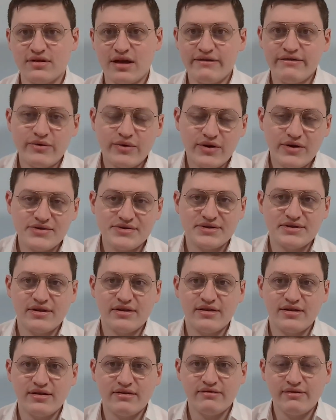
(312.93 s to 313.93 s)
Everyone knows he's a
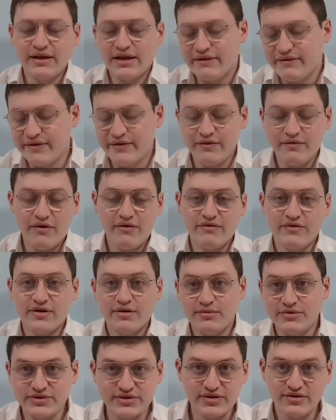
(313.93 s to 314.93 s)
thief. Like, even if you vote for
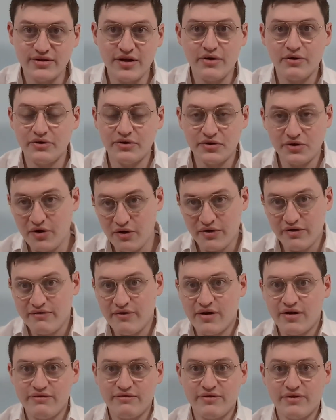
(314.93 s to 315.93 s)
him, you still know. You know you're
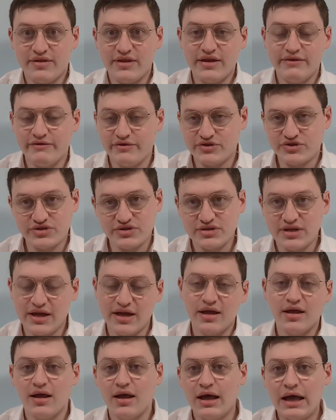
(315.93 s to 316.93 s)
voting for a thief. You're just
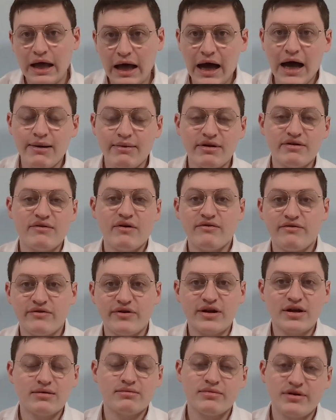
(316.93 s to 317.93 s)
saying, I'm going to vote
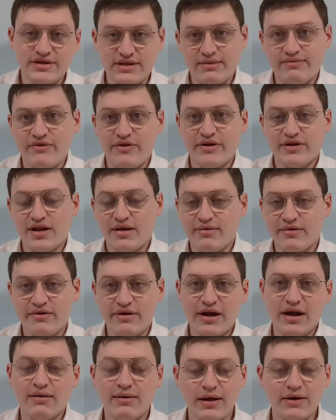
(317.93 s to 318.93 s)
for him because I'm voting
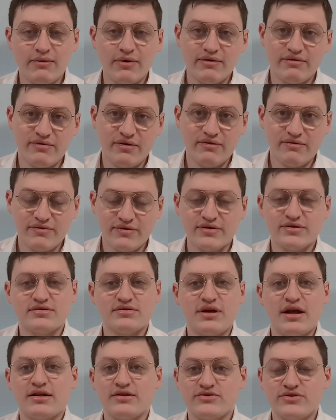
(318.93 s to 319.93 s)
Democrat. I don't want to vote for
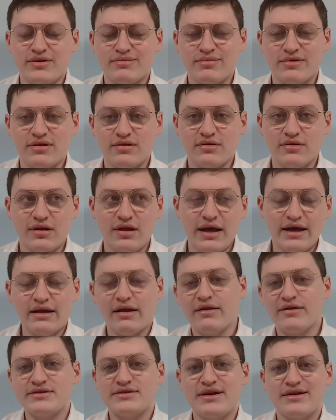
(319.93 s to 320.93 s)
Donald Trump. And
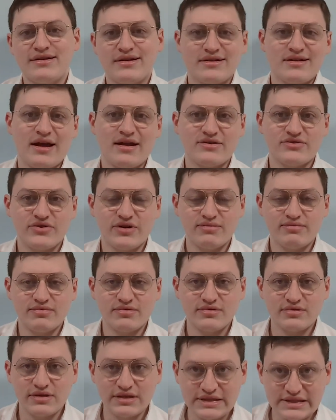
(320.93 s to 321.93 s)
on the other side, like, Donald Trump,
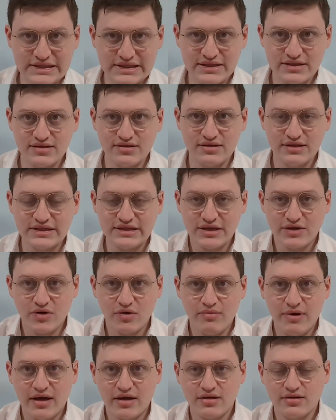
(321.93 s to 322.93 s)
is he our
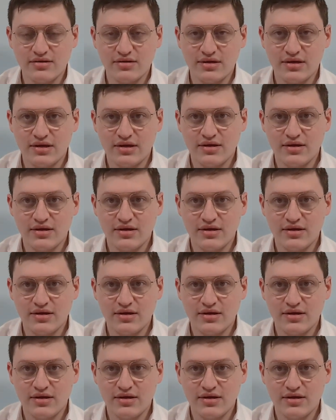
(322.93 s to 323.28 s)
role model?